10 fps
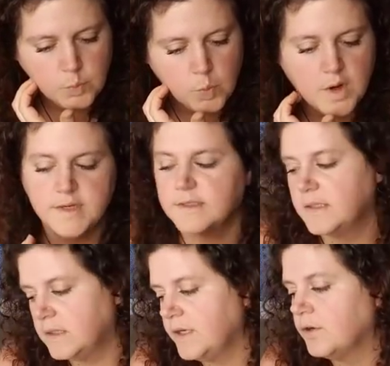One is
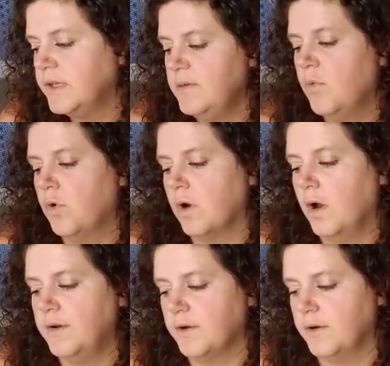clearly more
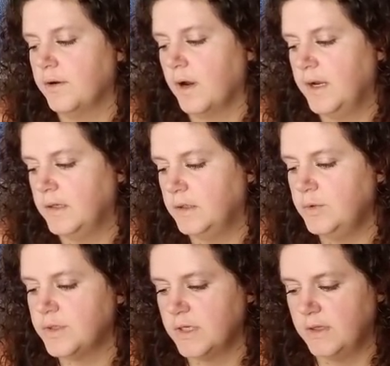under an
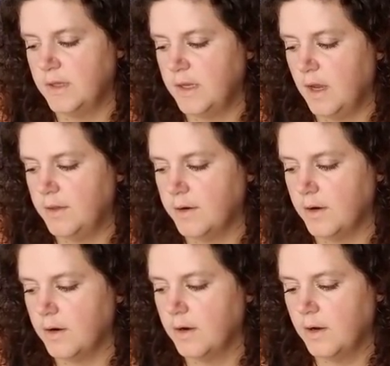illusion than the
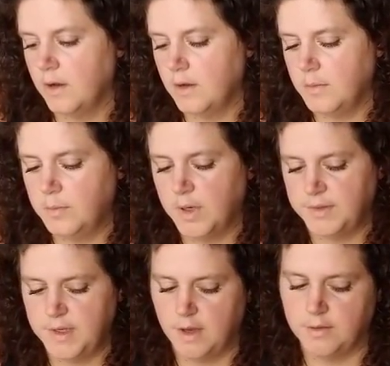other,
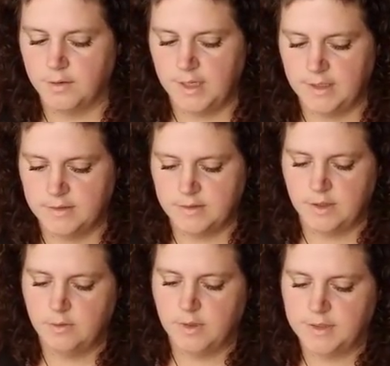but the other is
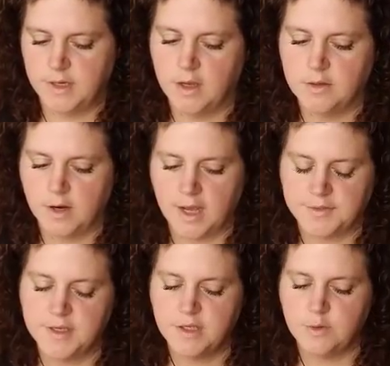too. Like the other, I
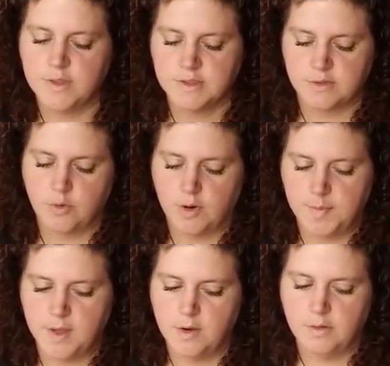think you as a
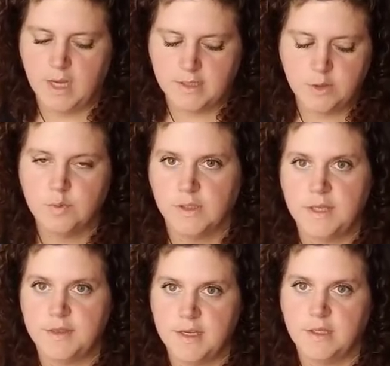Scorpio, like you
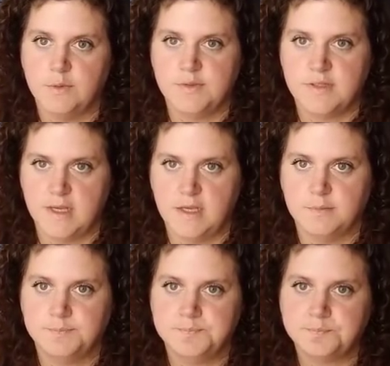really think you see.